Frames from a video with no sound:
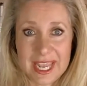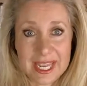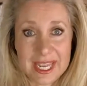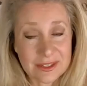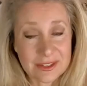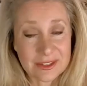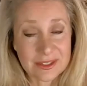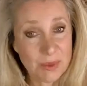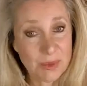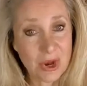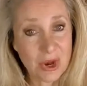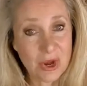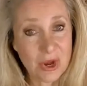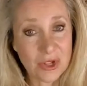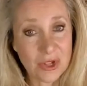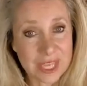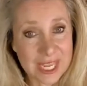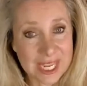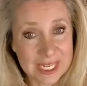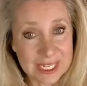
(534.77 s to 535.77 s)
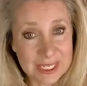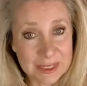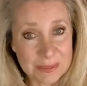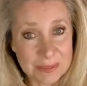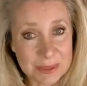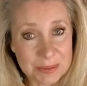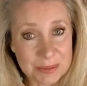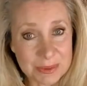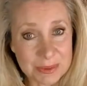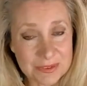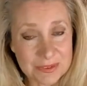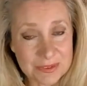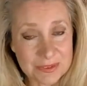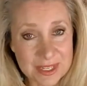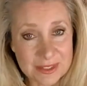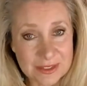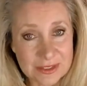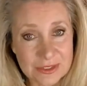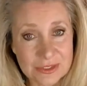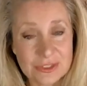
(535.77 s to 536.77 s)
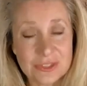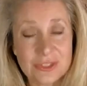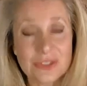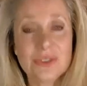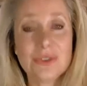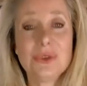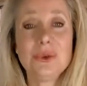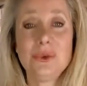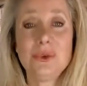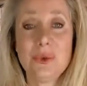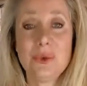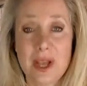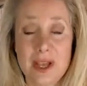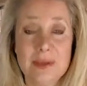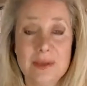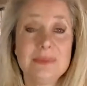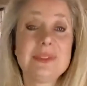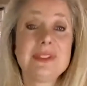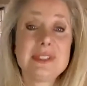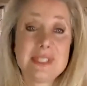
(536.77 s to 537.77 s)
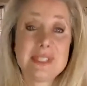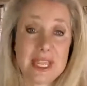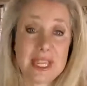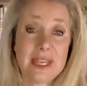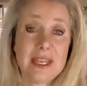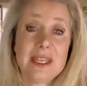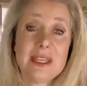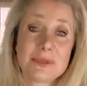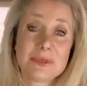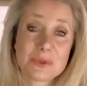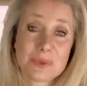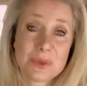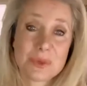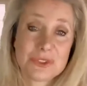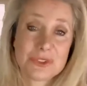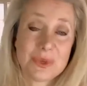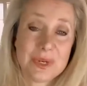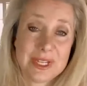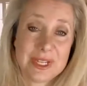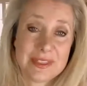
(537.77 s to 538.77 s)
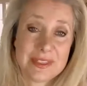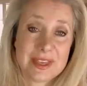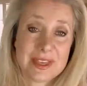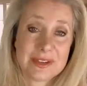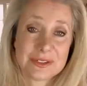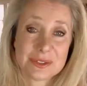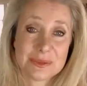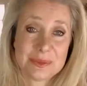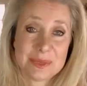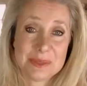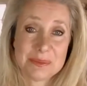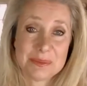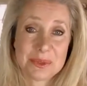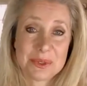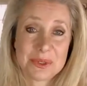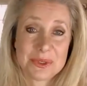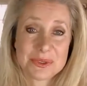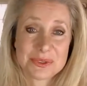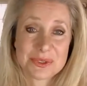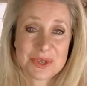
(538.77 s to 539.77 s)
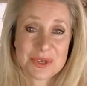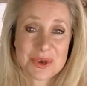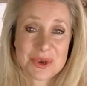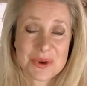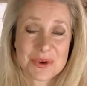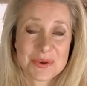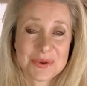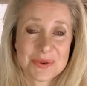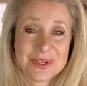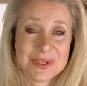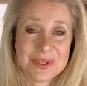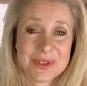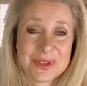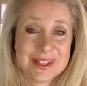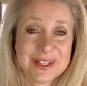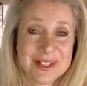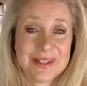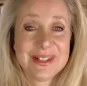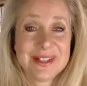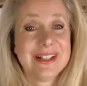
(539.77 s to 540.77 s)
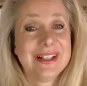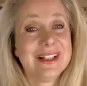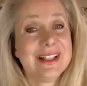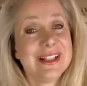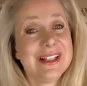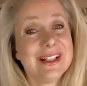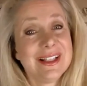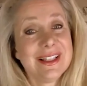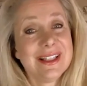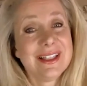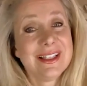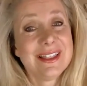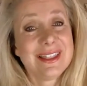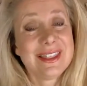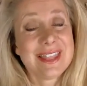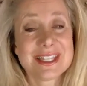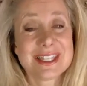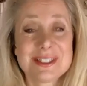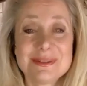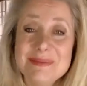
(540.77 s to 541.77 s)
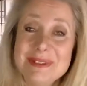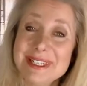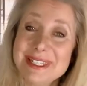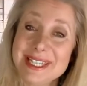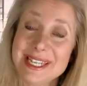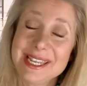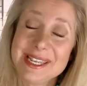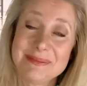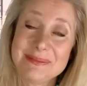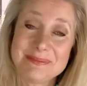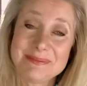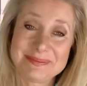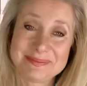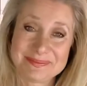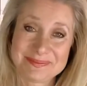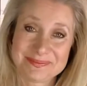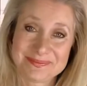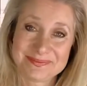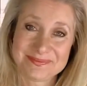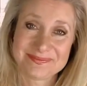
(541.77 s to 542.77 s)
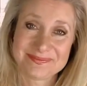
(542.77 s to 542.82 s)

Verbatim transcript: eight small 80 people events to um, stadiums with 20,000 people. So wow. that's my team.